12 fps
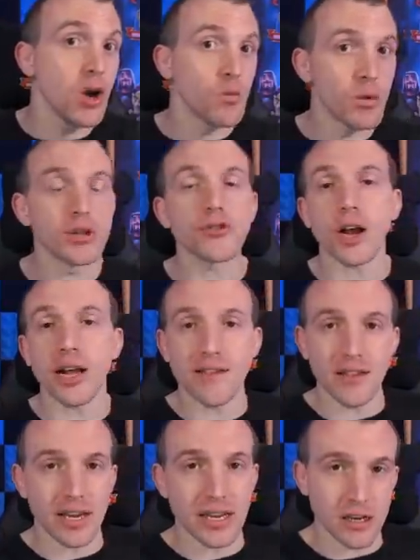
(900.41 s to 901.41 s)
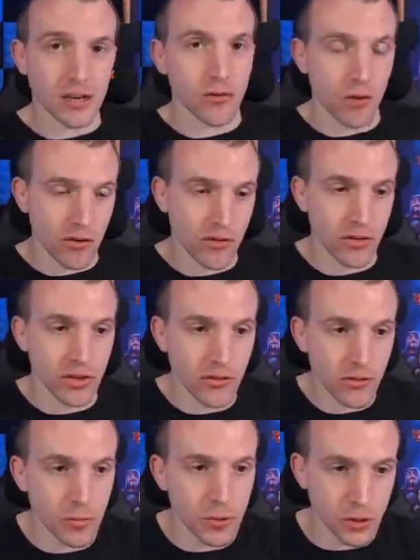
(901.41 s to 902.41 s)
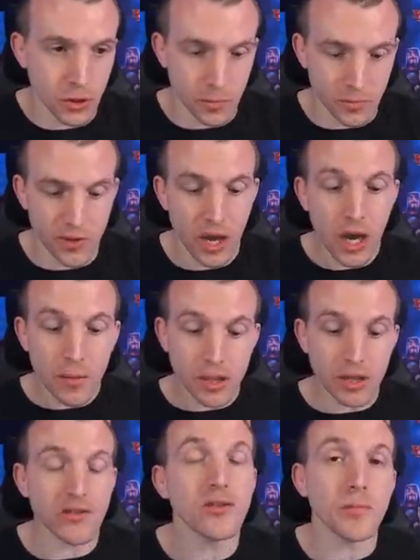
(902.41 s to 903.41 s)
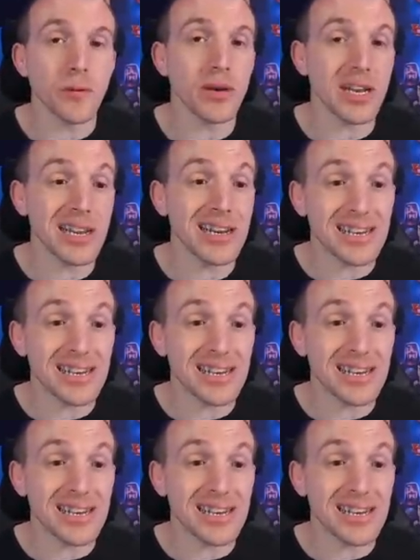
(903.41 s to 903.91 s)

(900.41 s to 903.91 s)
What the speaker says: will translate across to the super troops. But the super minion